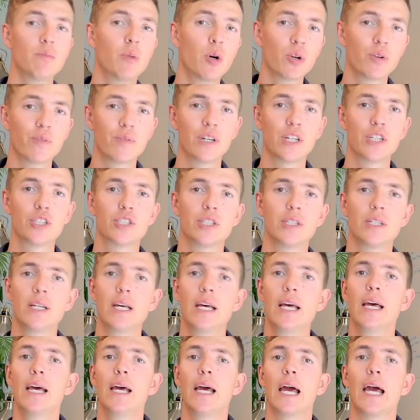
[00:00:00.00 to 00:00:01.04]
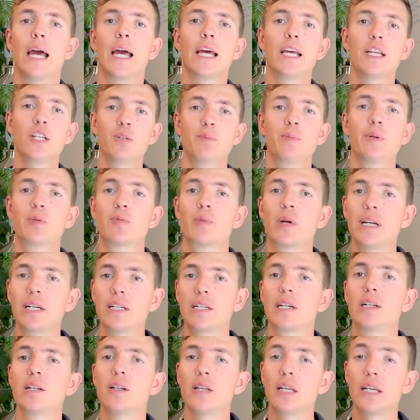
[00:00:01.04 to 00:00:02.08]
motivation, and you'll be ready
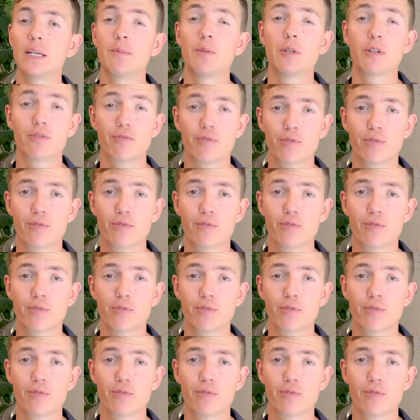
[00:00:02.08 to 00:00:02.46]
to claim your